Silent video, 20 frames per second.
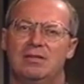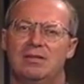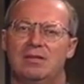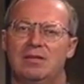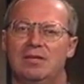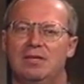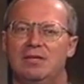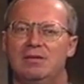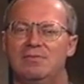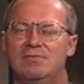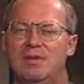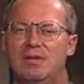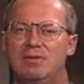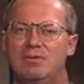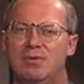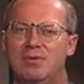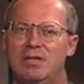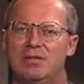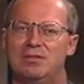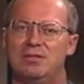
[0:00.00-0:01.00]
the
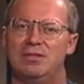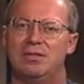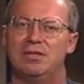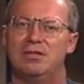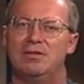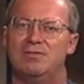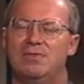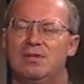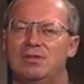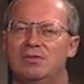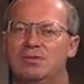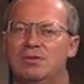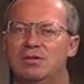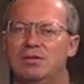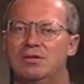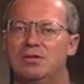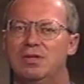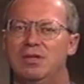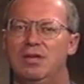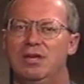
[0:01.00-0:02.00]
fundraising
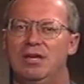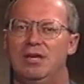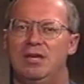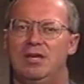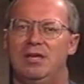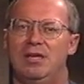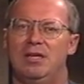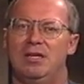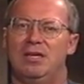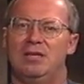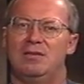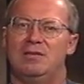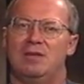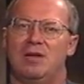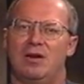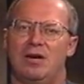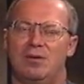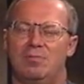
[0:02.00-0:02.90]
individuals, our